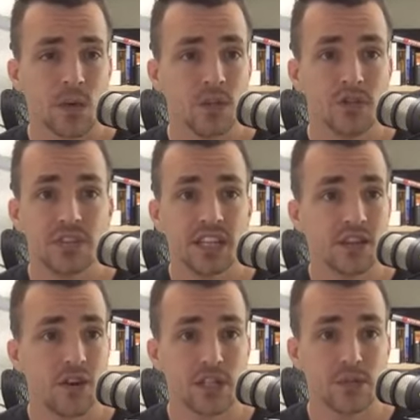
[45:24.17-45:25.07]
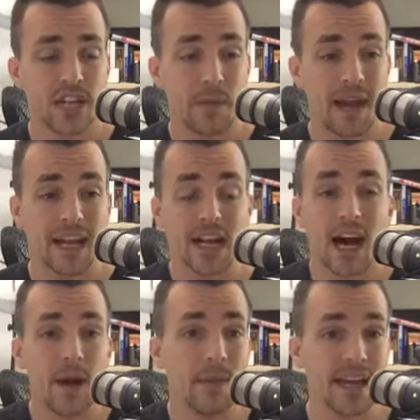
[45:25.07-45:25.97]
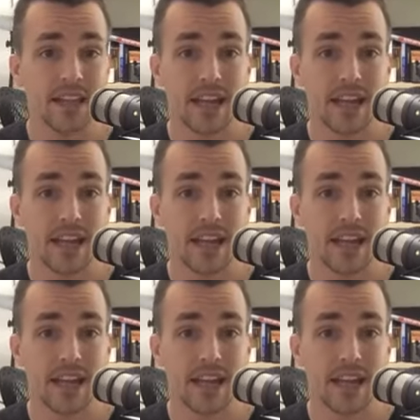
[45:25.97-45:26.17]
When you see the launch for Chatmatic, comment,